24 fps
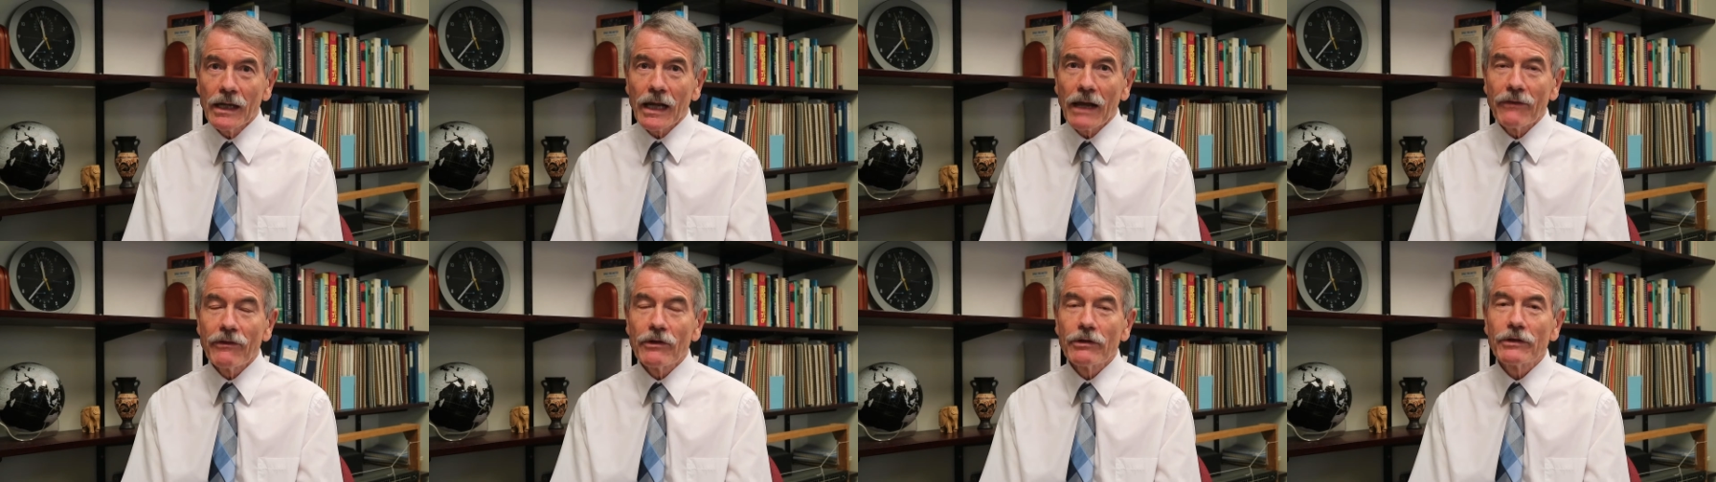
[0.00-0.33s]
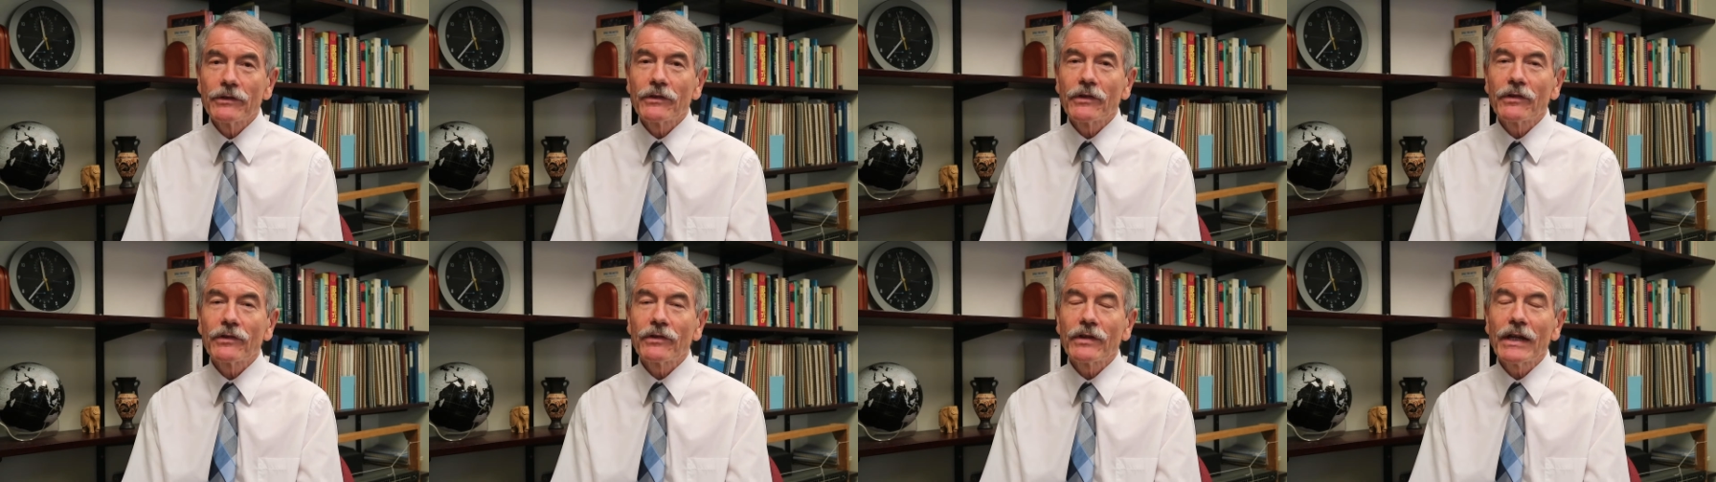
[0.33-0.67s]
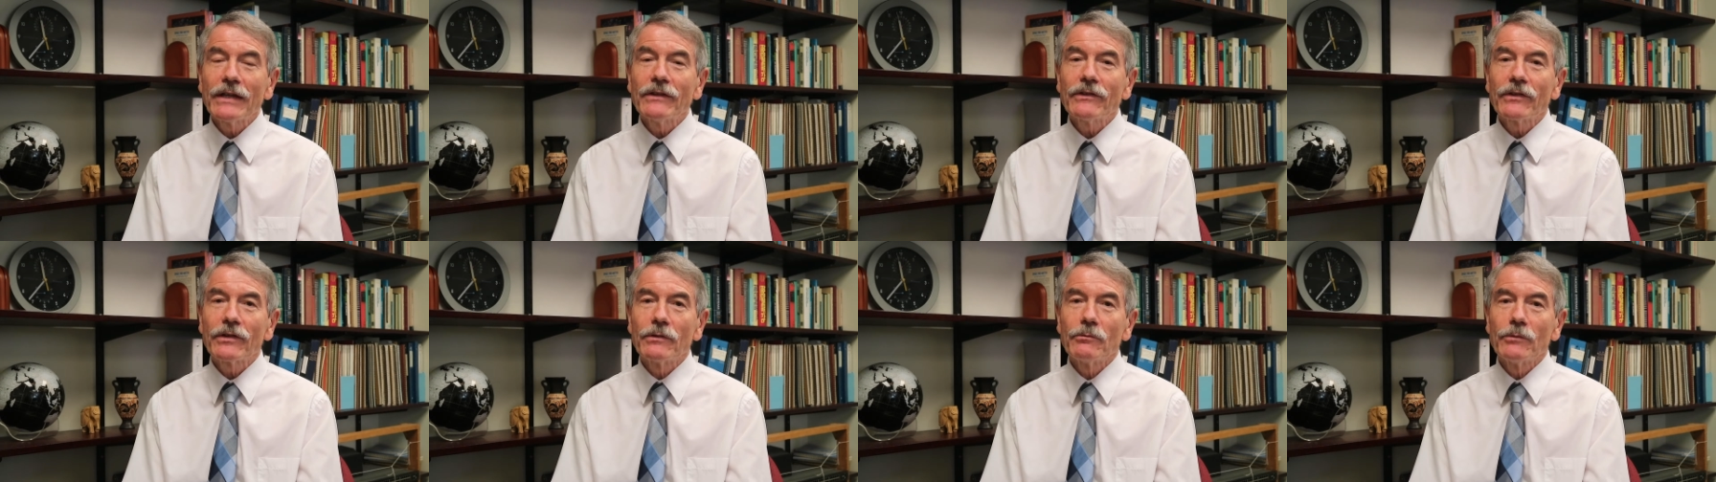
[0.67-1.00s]
And there is a
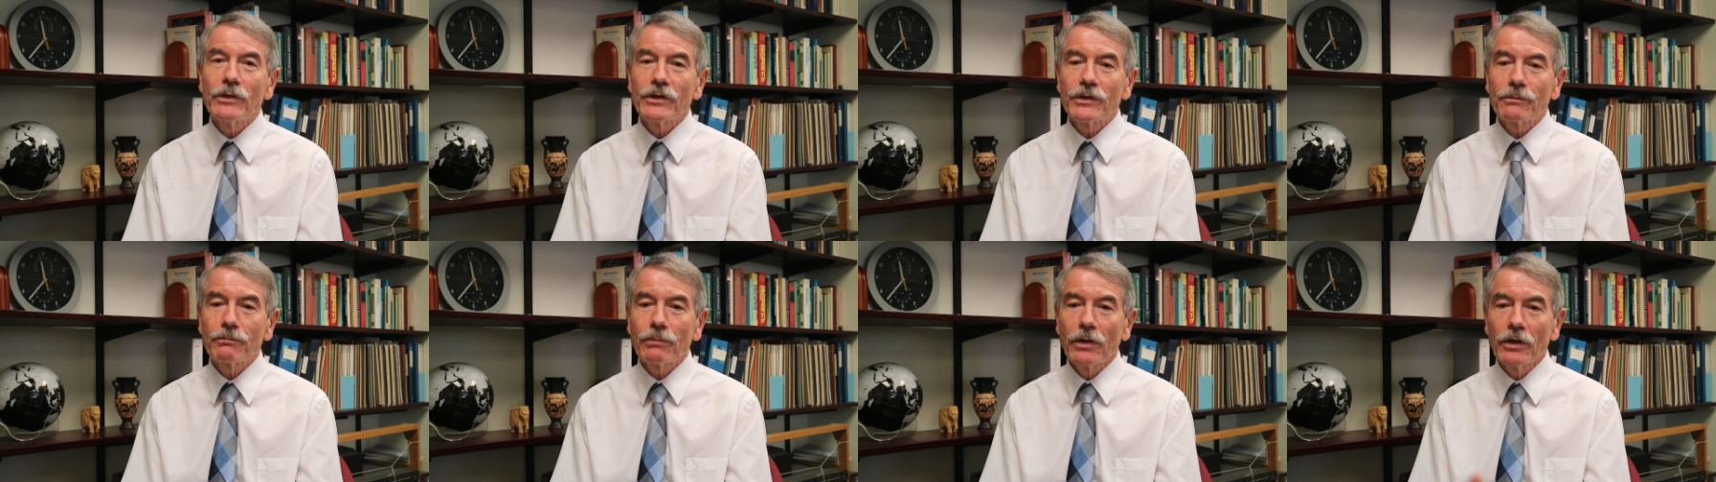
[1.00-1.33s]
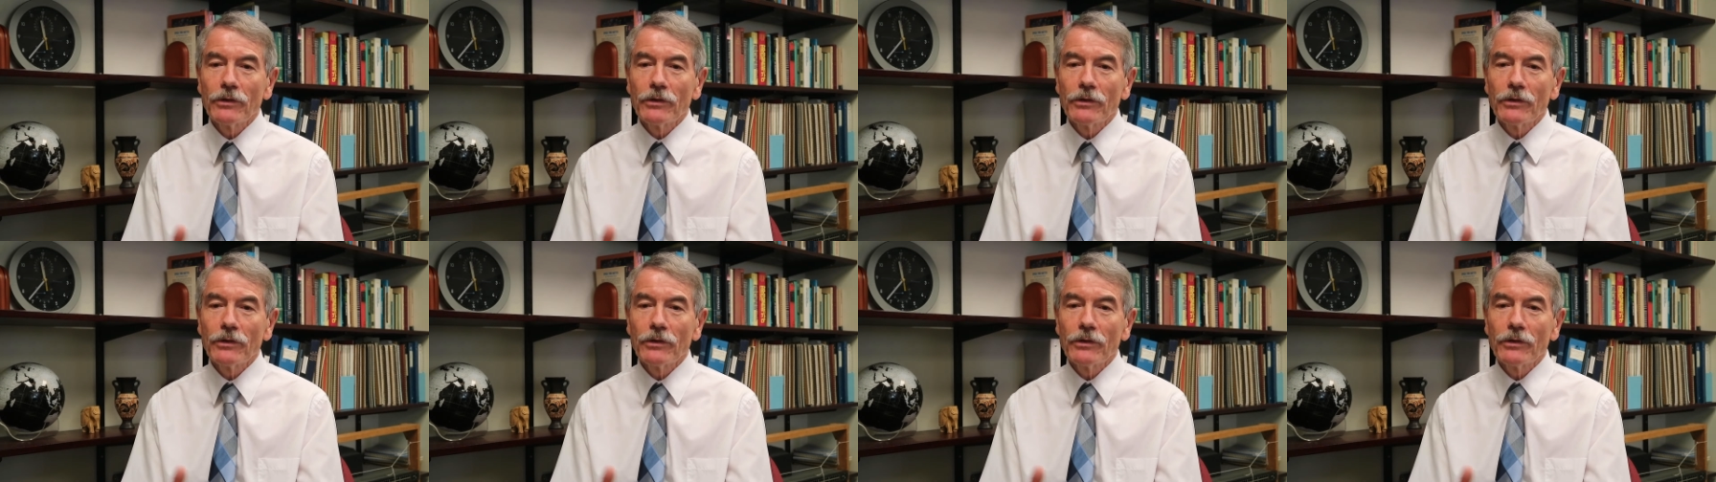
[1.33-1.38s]
sense in which